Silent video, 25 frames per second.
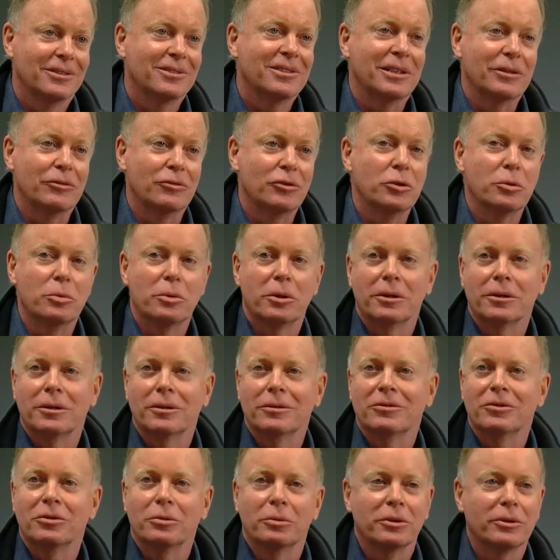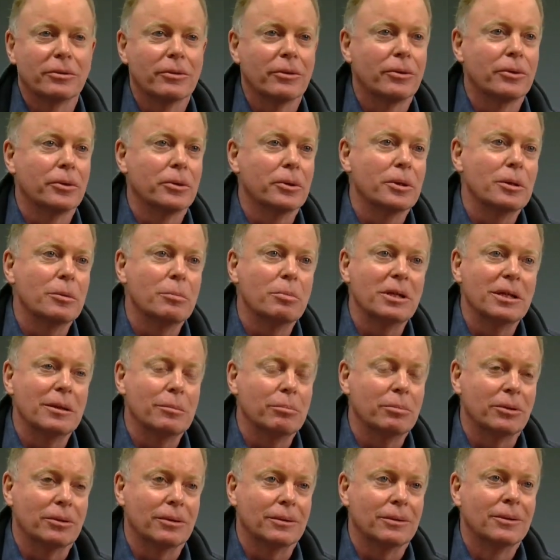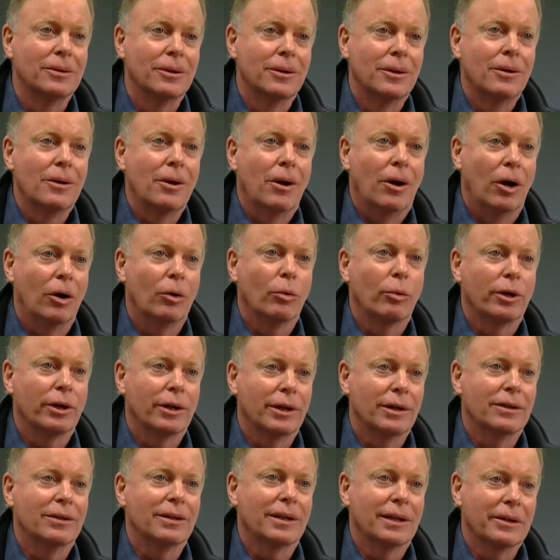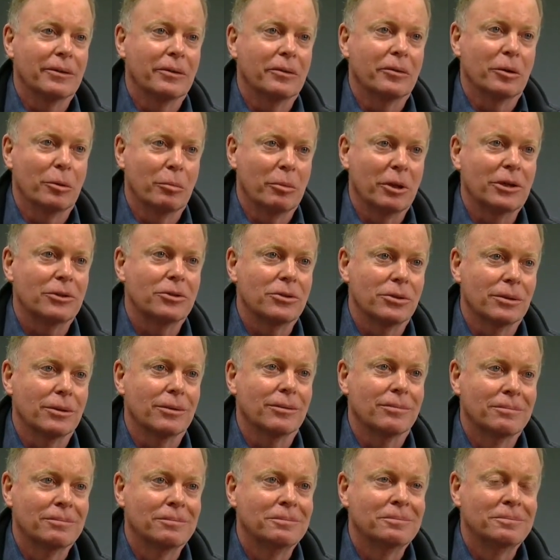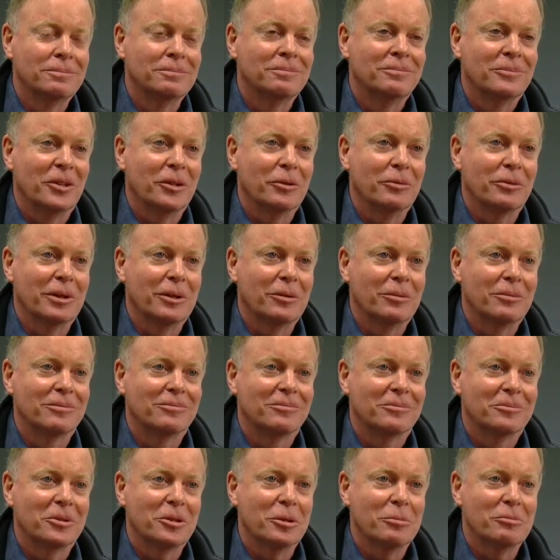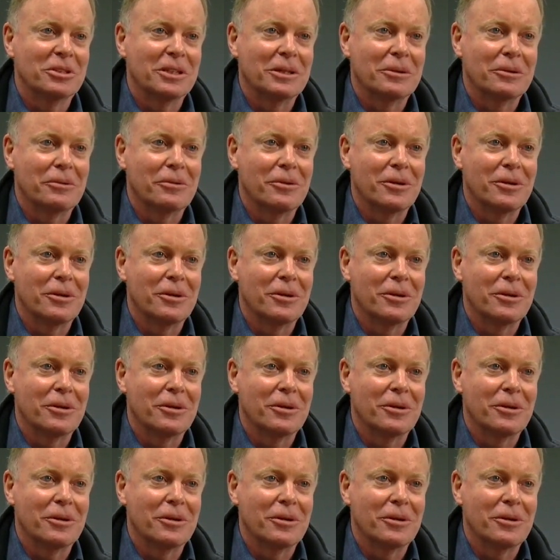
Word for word: say 200, 230 people all working together to make sure everything comes out all